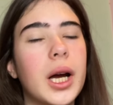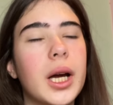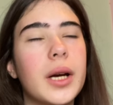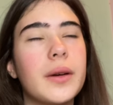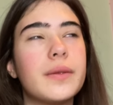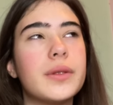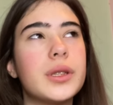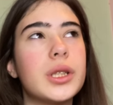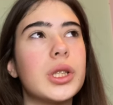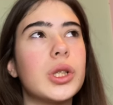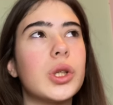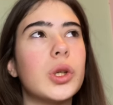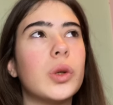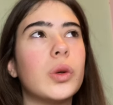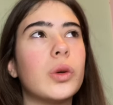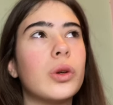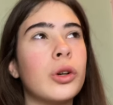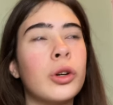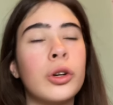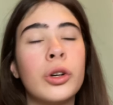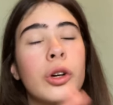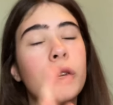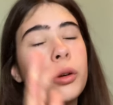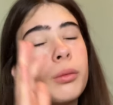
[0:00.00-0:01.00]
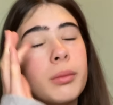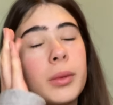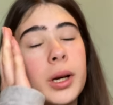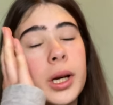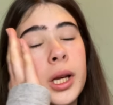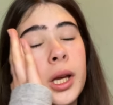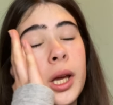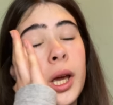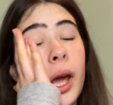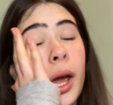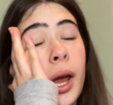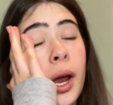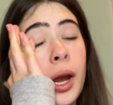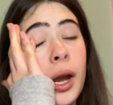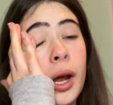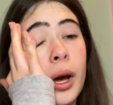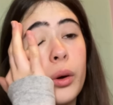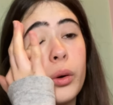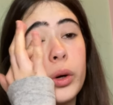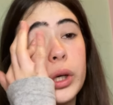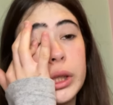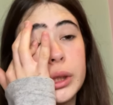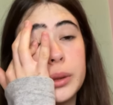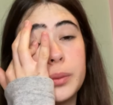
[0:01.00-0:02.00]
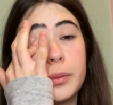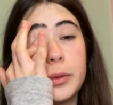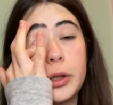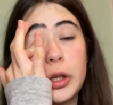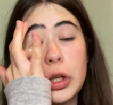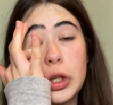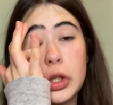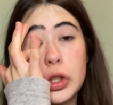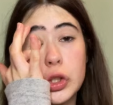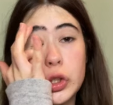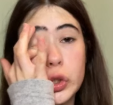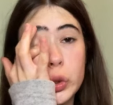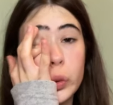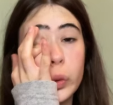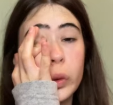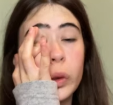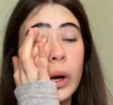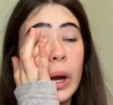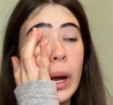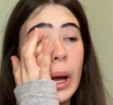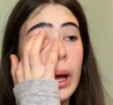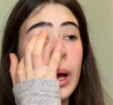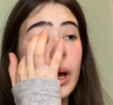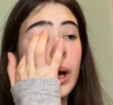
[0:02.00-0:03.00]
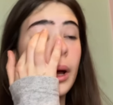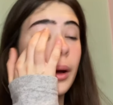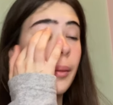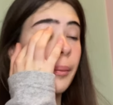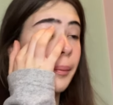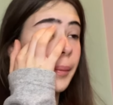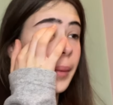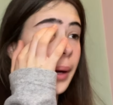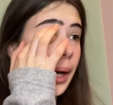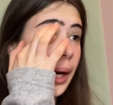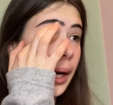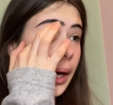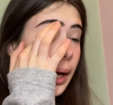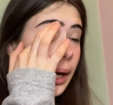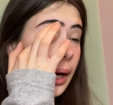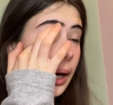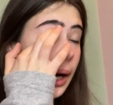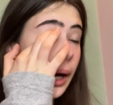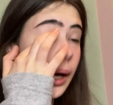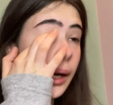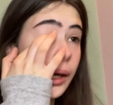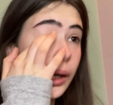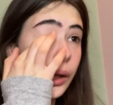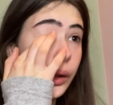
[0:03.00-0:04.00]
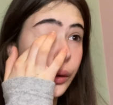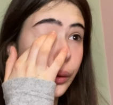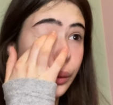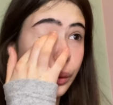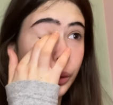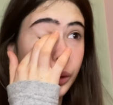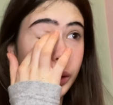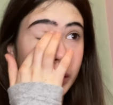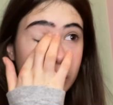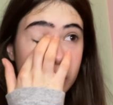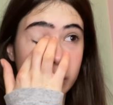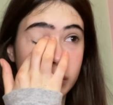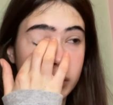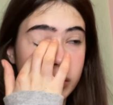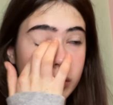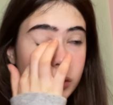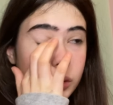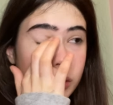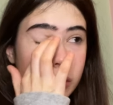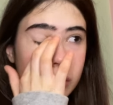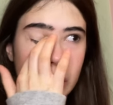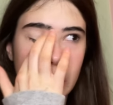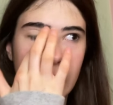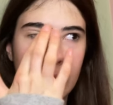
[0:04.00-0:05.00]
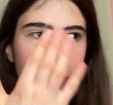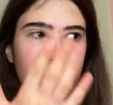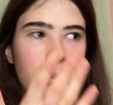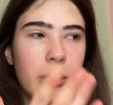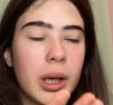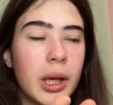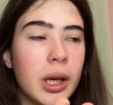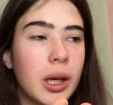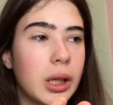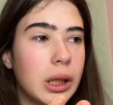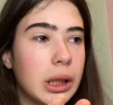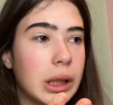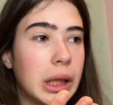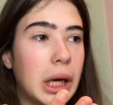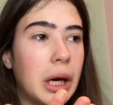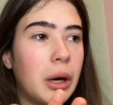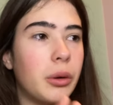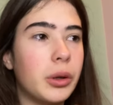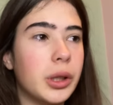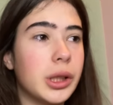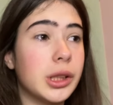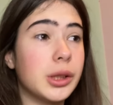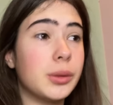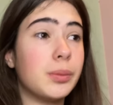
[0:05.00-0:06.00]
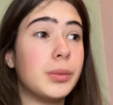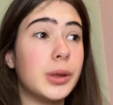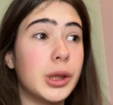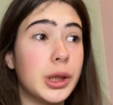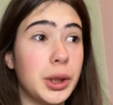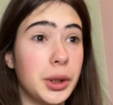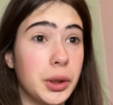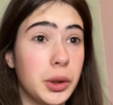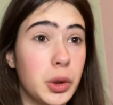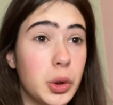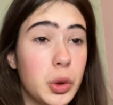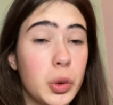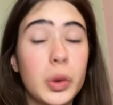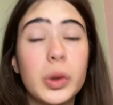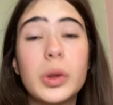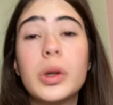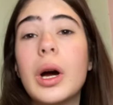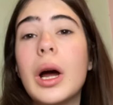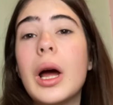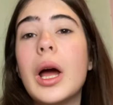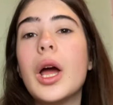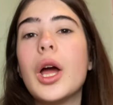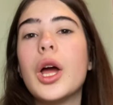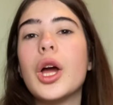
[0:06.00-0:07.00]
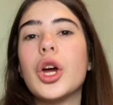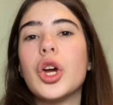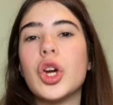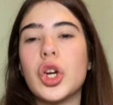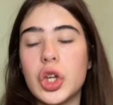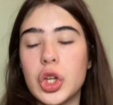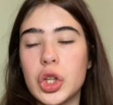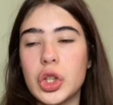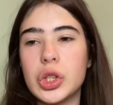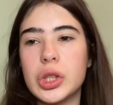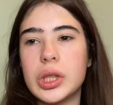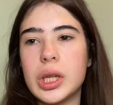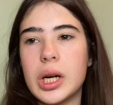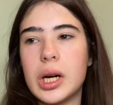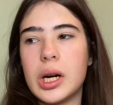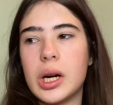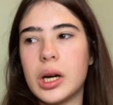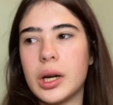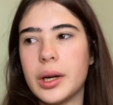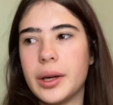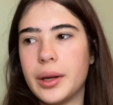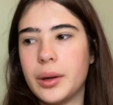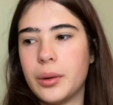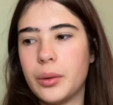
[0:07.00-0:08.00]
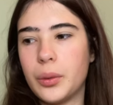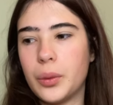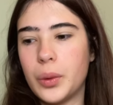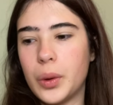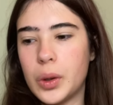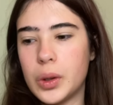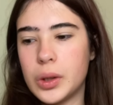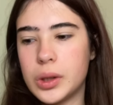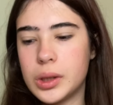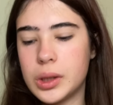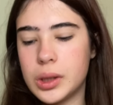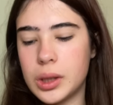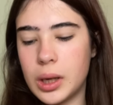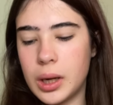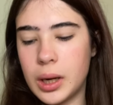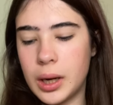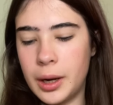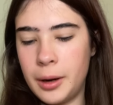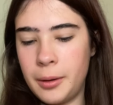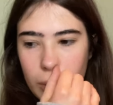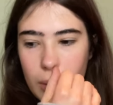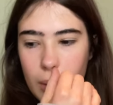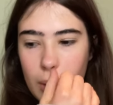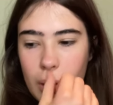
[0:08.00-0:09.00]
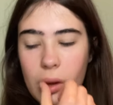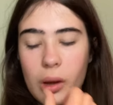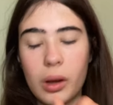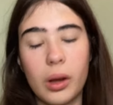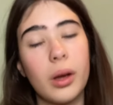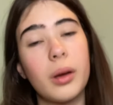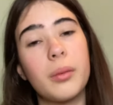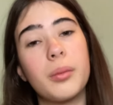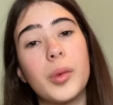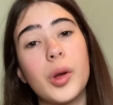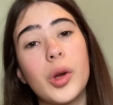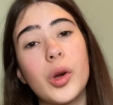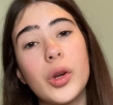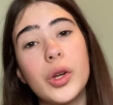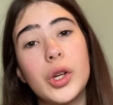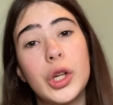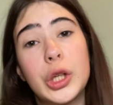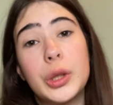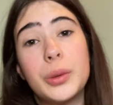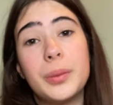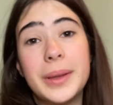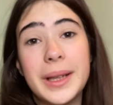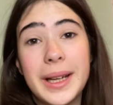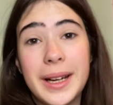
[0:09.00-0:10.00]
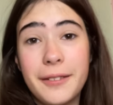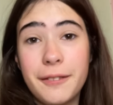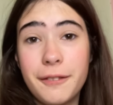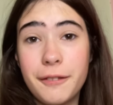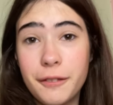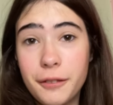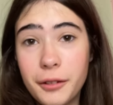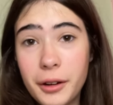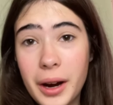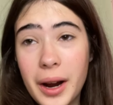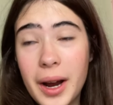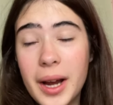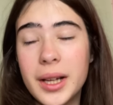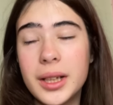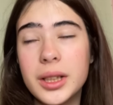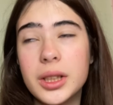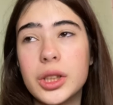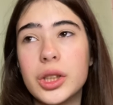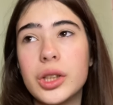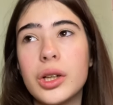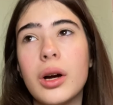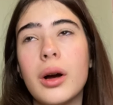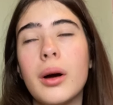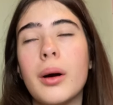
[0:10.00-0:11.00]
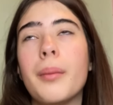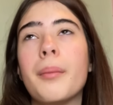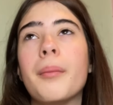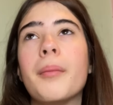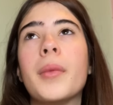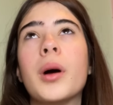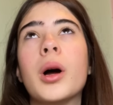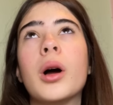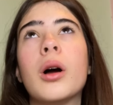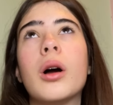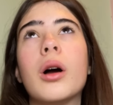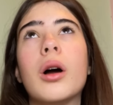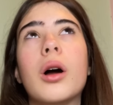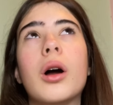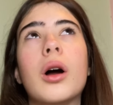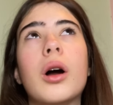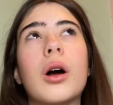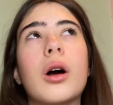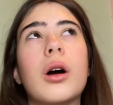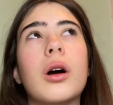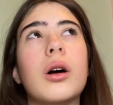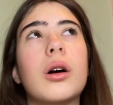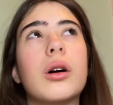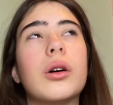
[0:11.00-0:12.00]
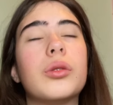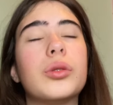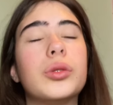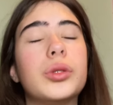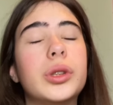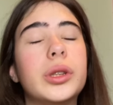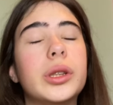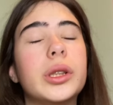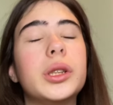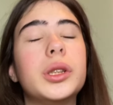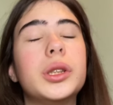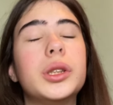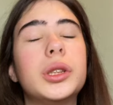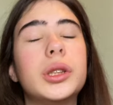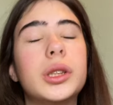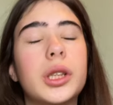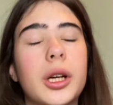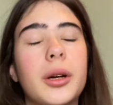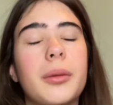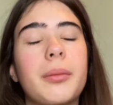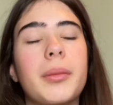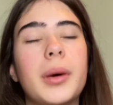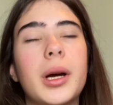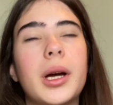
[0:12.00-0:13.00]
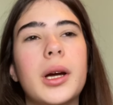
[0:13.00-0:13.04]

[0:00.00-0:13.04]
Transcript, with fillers: so not my 8 hours per usual but I couldn't have my 8 hours per usual because I was I am going to meet a friend um on the gym